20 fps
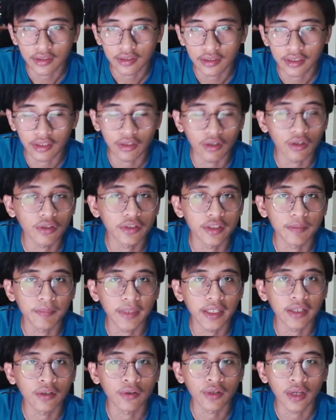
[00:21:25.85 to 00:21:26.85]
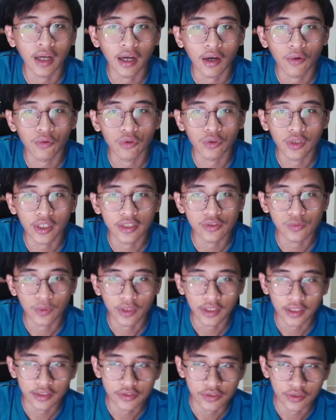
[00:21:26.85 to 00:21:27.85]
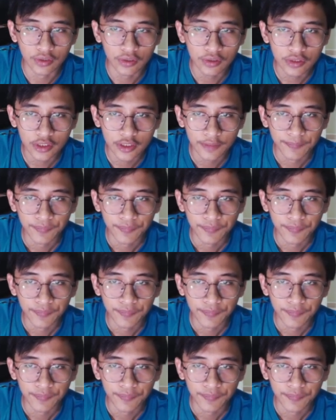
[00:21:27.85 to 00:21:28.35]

It all depends on how you guys want it to look.